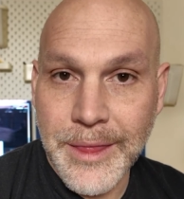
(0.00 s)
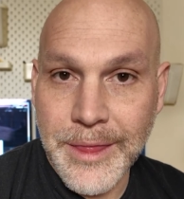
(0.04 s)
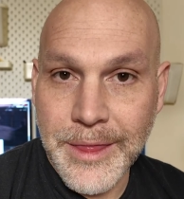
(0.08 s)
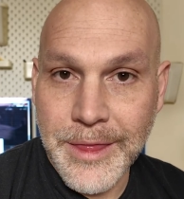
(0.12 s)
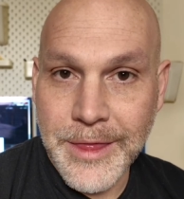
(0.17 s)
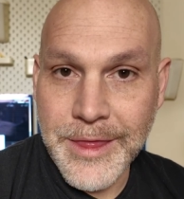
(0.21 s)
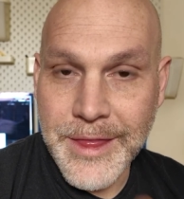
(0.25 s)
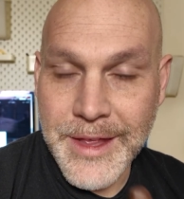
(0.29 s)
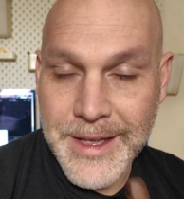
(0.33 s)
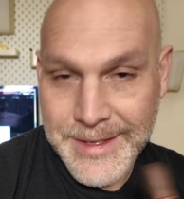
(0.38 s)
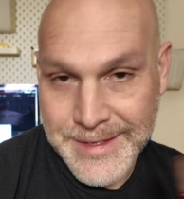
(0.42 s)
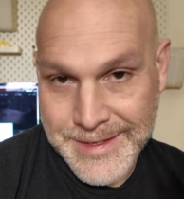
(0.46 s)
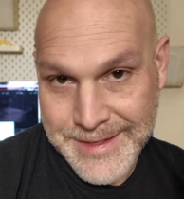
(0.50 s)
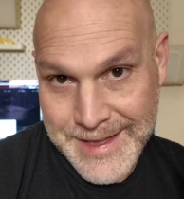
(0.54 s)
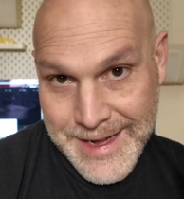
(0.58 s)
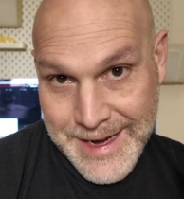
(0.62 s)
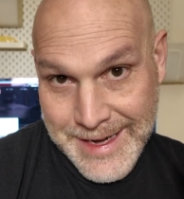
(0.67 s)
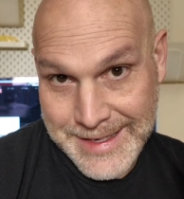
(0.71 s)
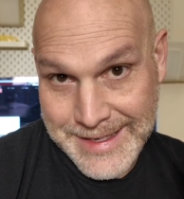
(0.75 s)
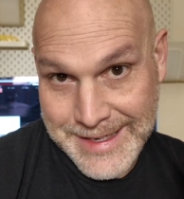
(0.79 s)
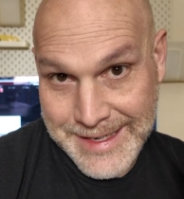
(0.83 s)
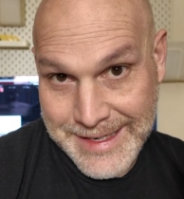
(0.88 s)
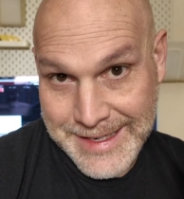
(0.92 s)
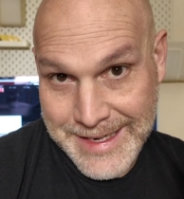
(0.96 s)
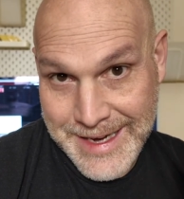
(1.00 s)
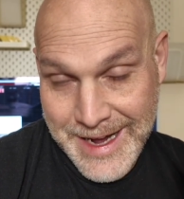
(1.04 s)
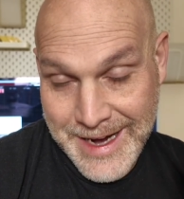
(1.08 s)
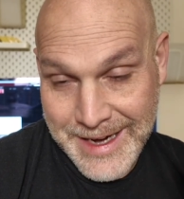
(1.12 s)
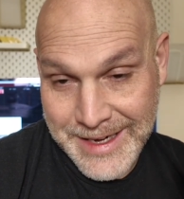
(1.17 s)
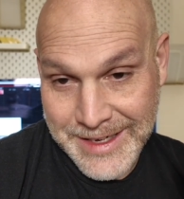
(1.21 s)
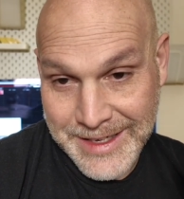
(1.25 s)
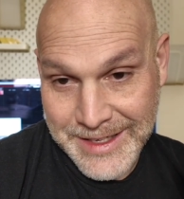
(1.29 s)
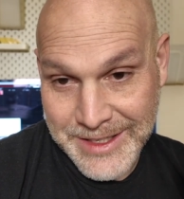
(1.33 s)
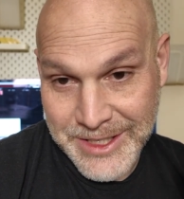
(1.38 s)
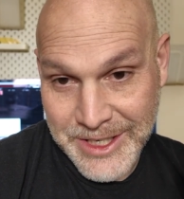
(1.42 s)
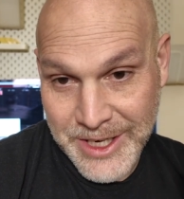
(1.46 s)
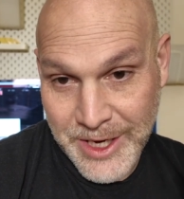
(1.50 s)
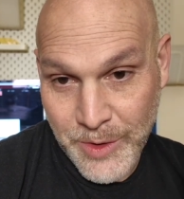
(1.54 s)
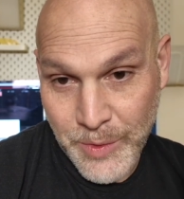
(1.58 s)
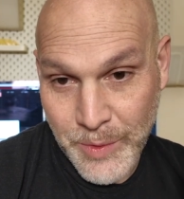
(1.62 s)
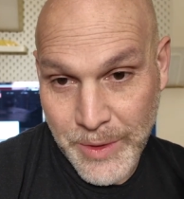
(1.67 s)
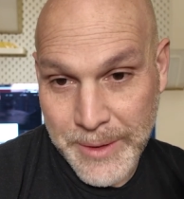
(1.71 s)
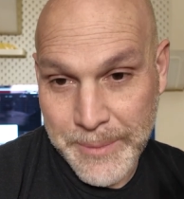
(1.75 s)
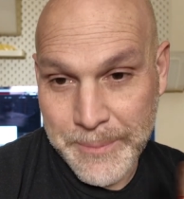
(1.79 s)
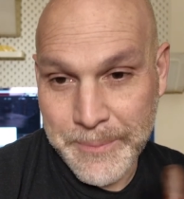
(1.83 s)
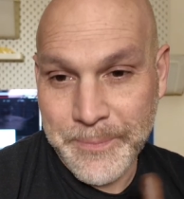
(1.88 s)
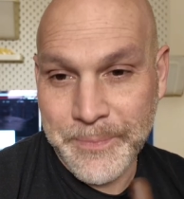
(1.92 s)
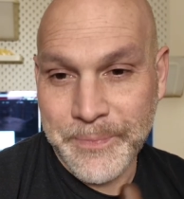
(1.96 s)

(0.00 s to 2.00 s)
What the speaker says: this 1990, shall we?